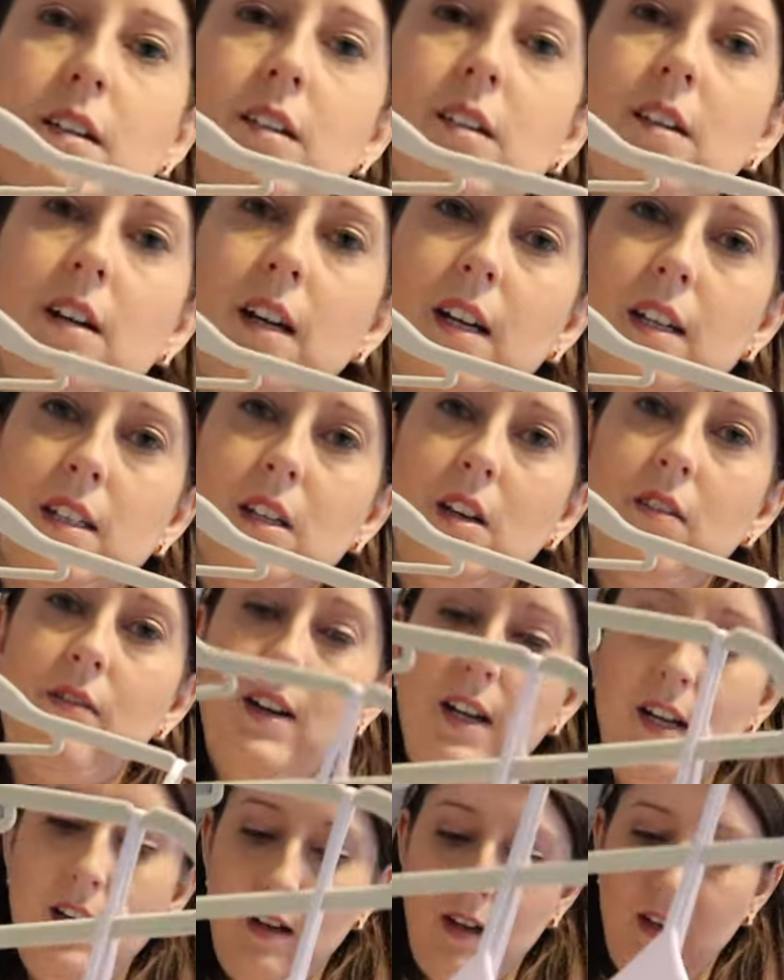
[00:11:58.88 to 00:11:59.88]
Right, I do
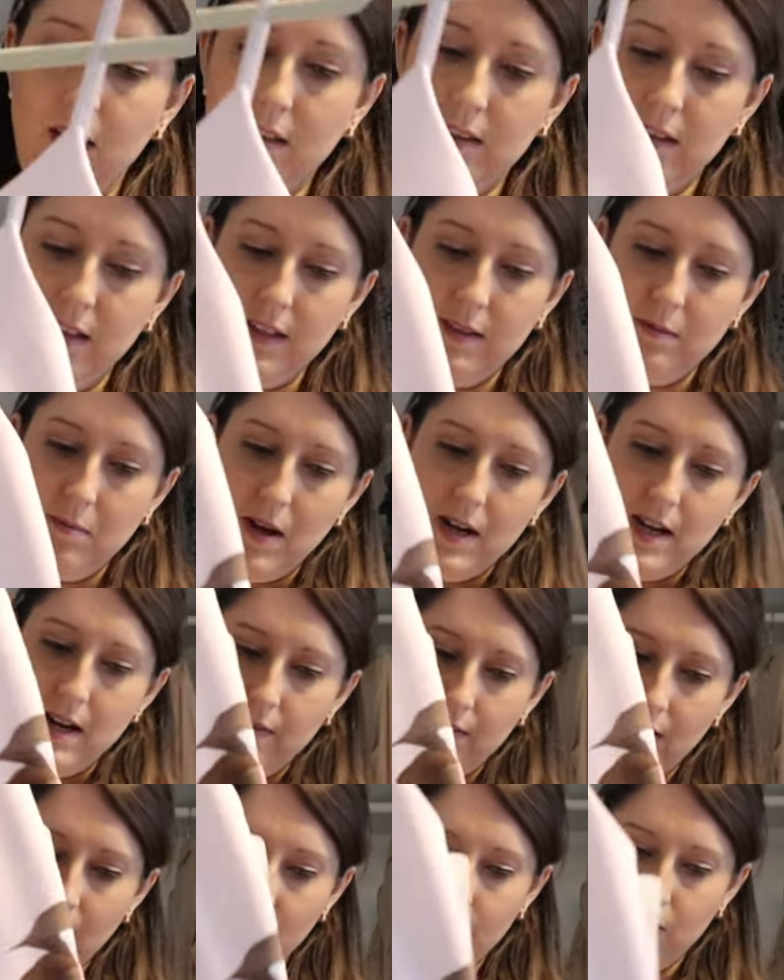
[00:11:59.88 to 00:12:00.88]
really like this, but I
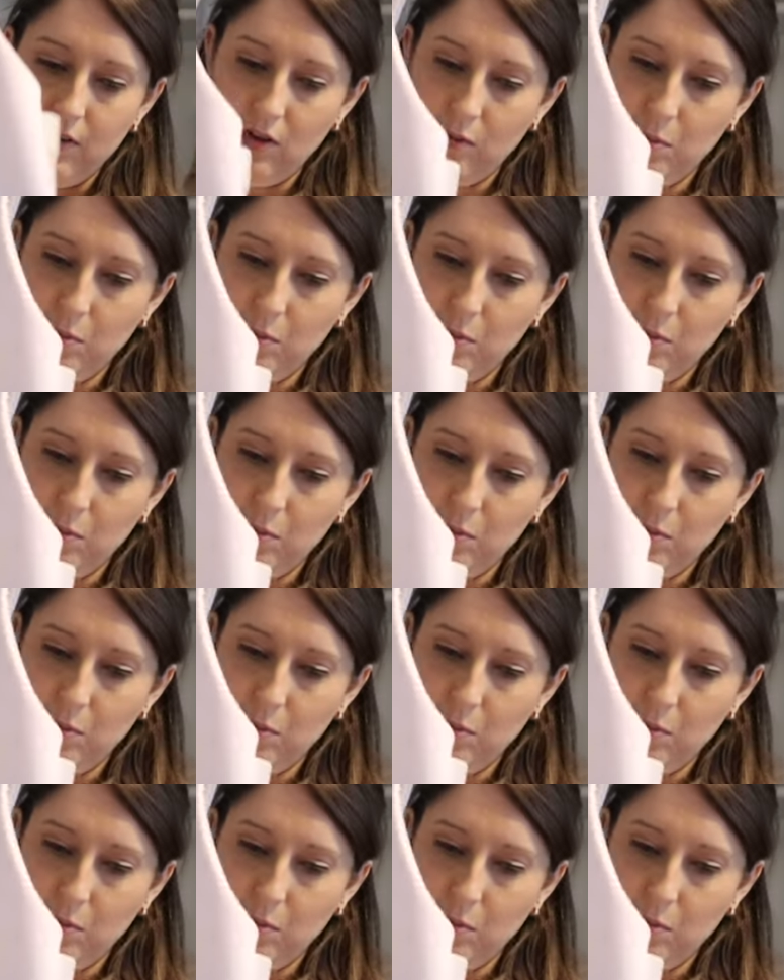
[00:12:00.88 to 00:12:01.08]
never have an